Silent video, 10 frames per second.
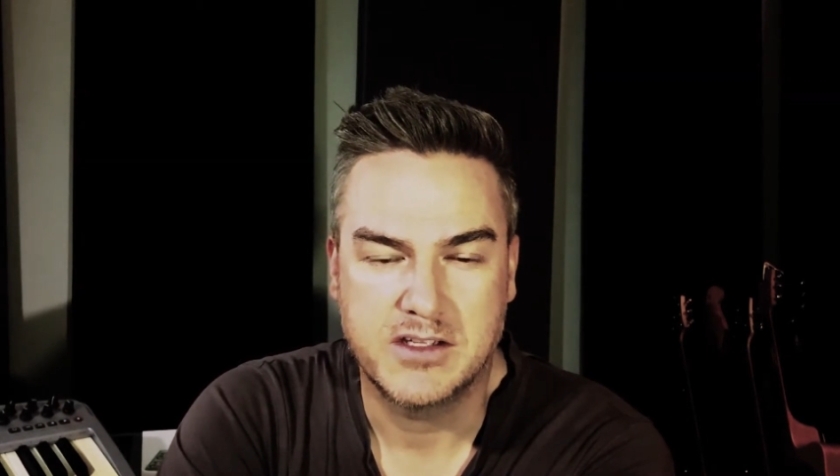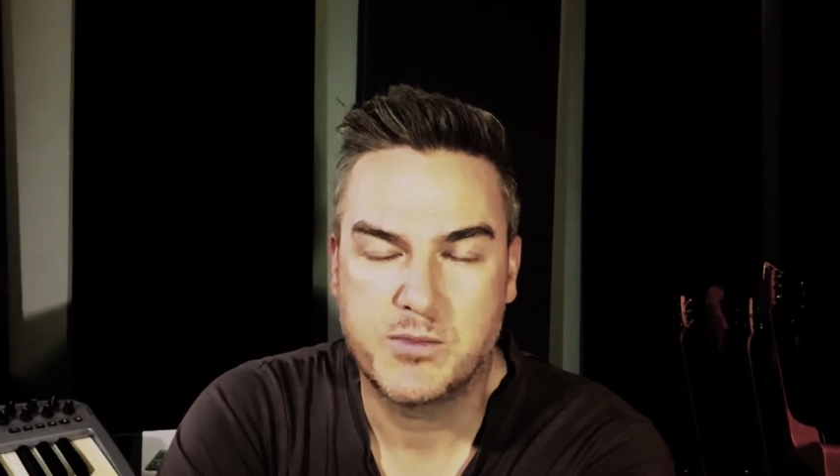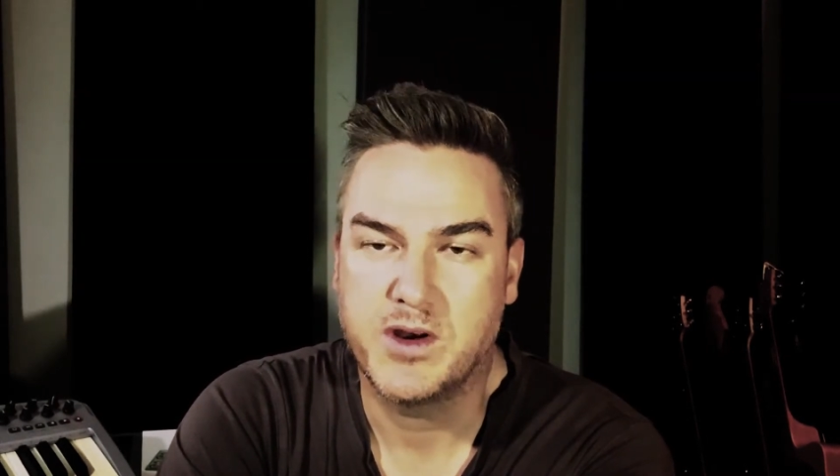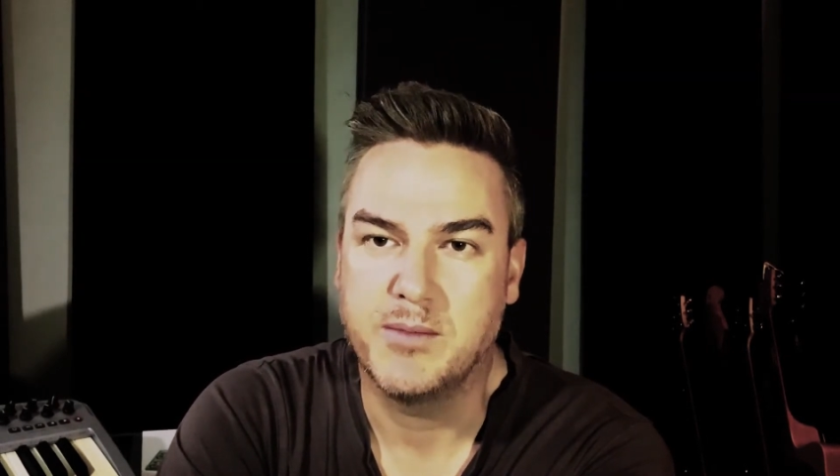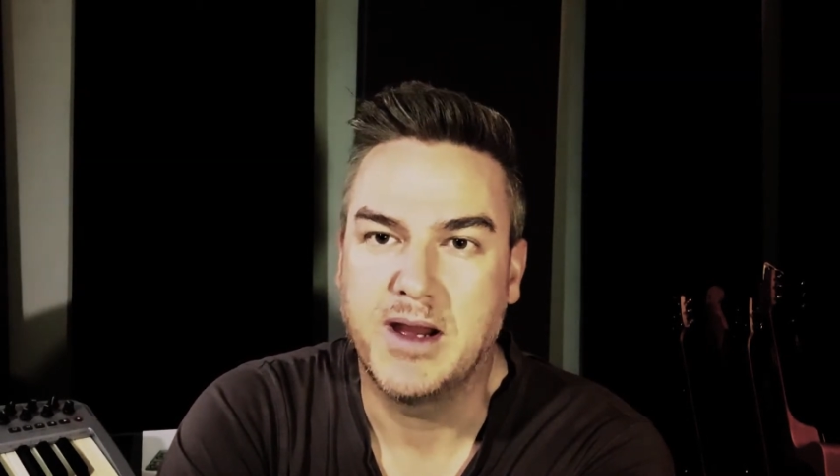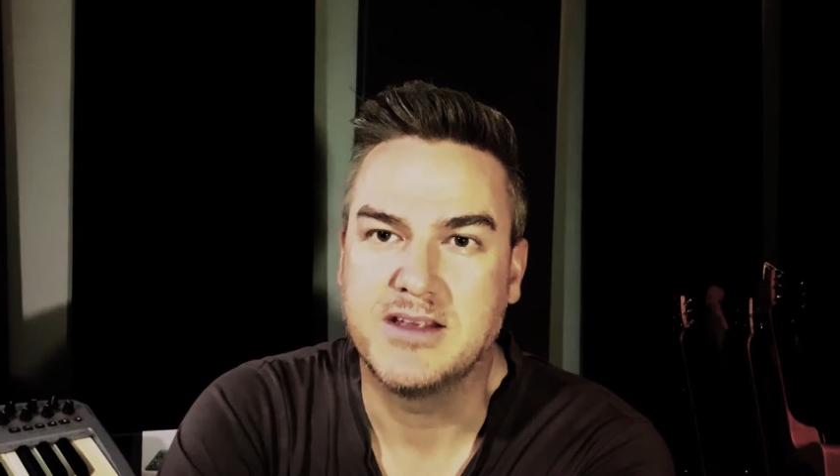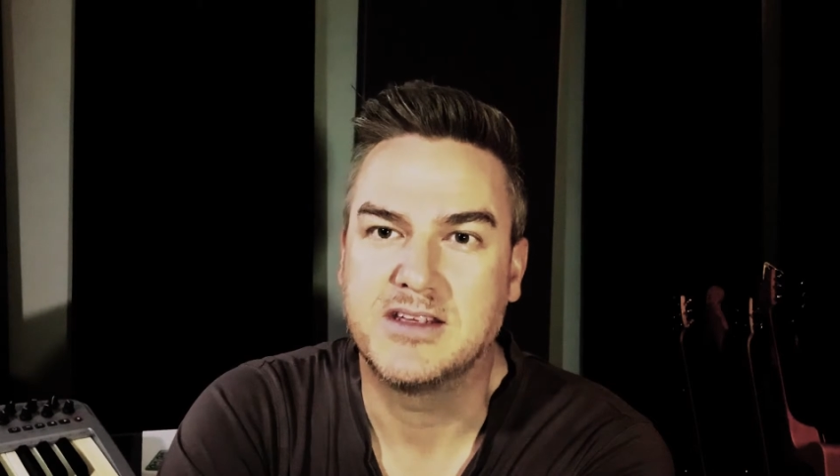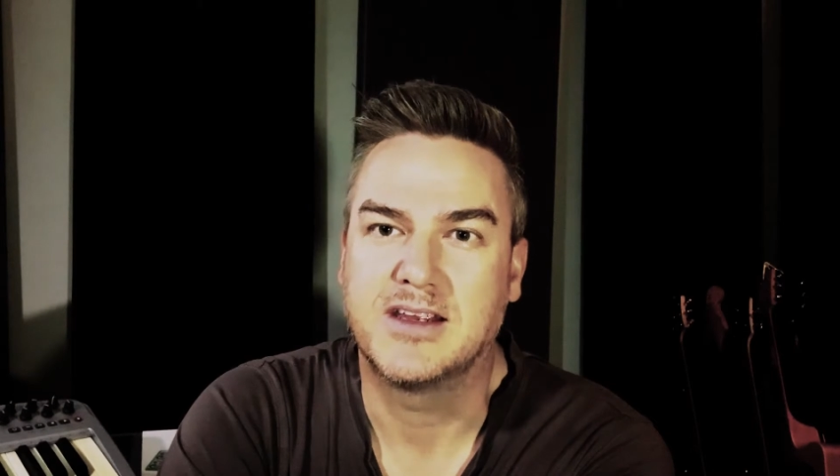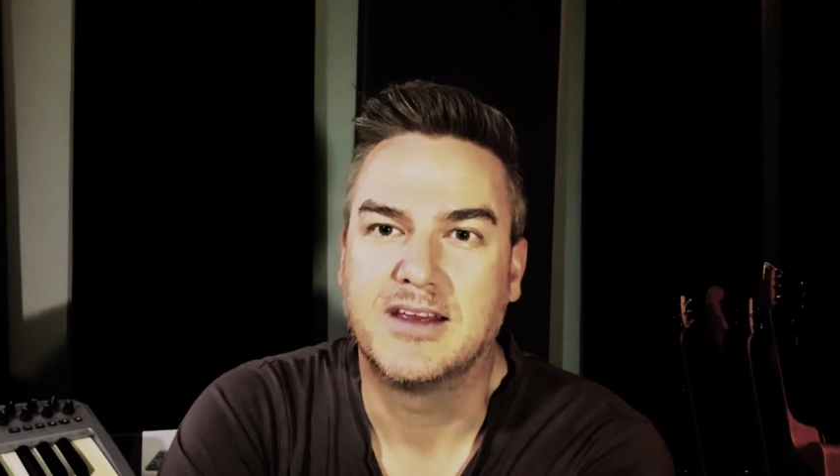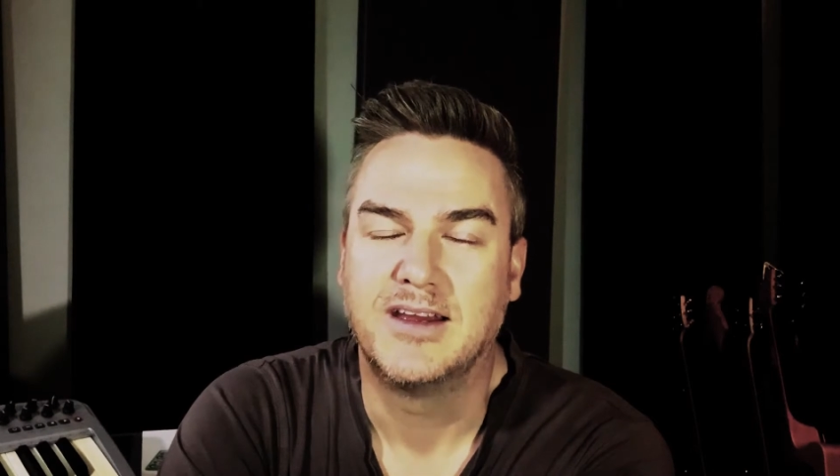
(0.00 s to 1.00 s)
pretty
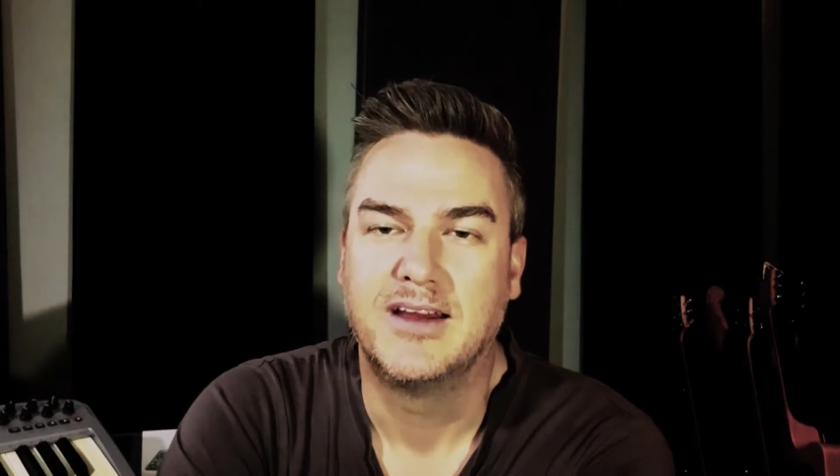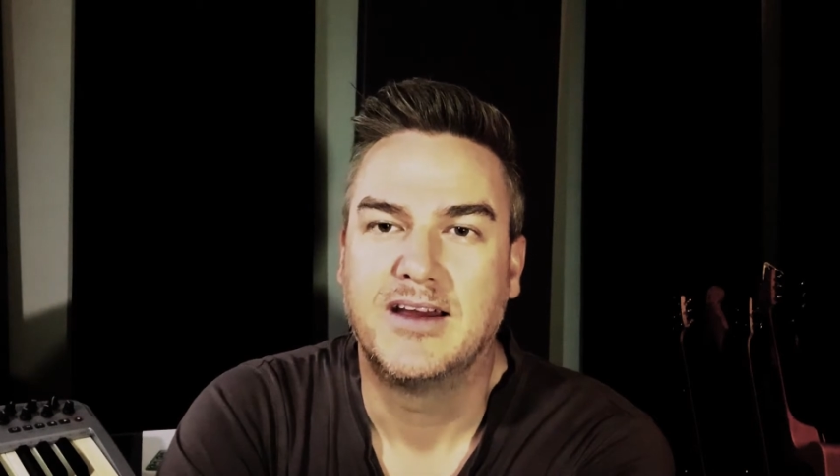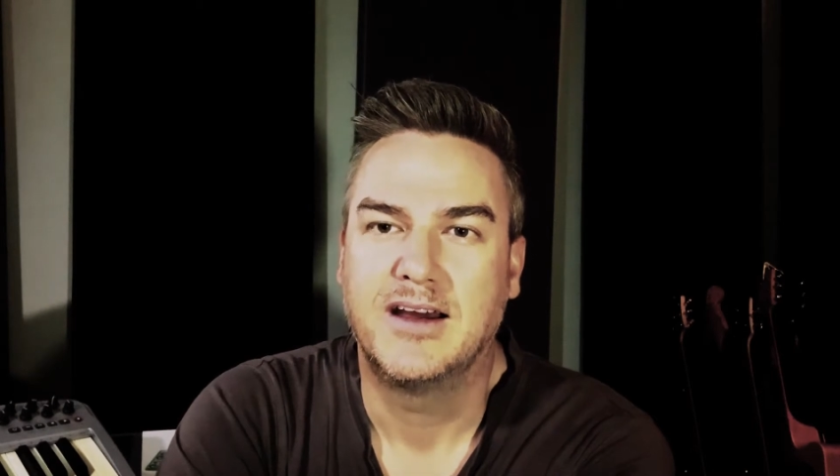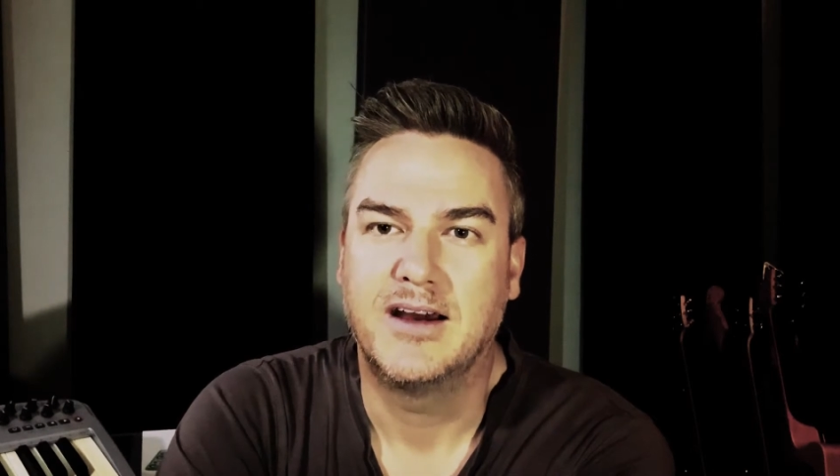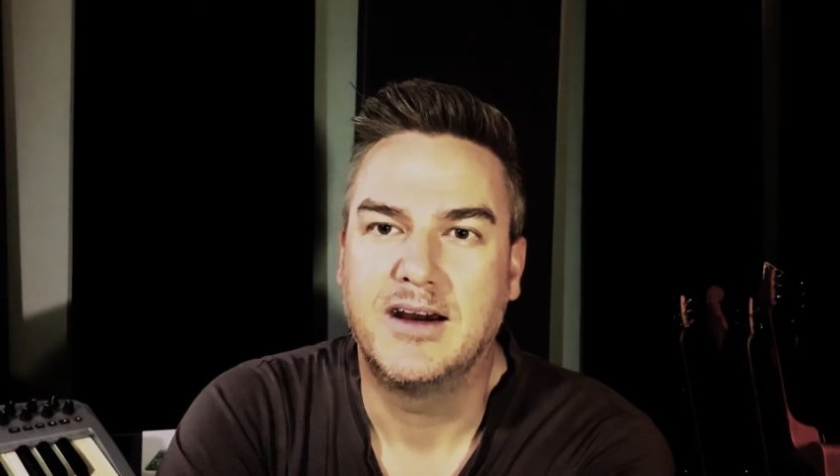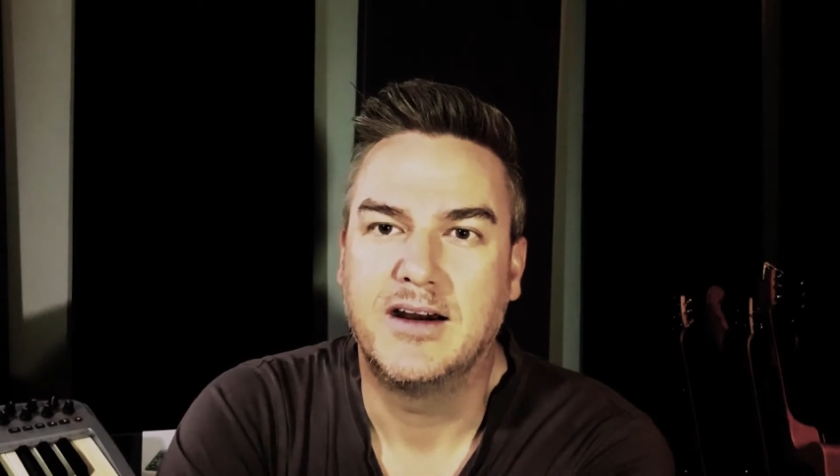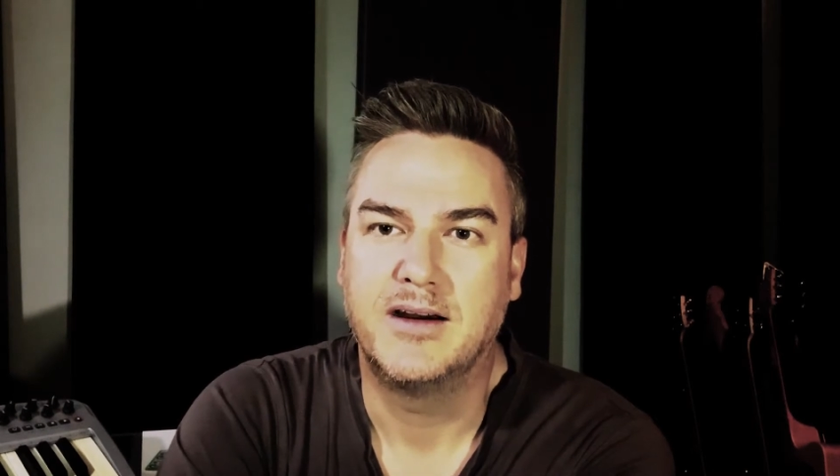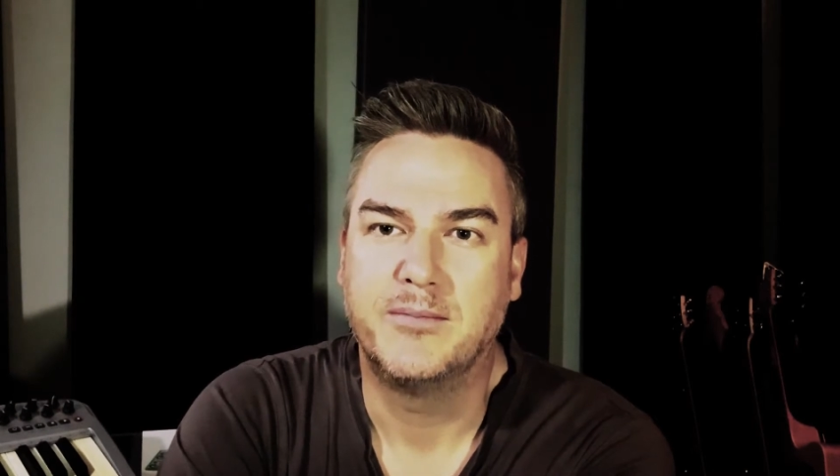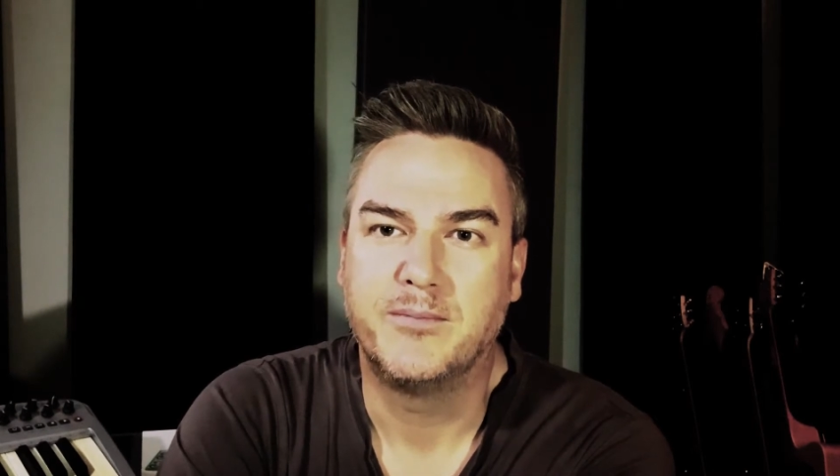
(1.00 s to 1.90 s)
amazing. Yeah,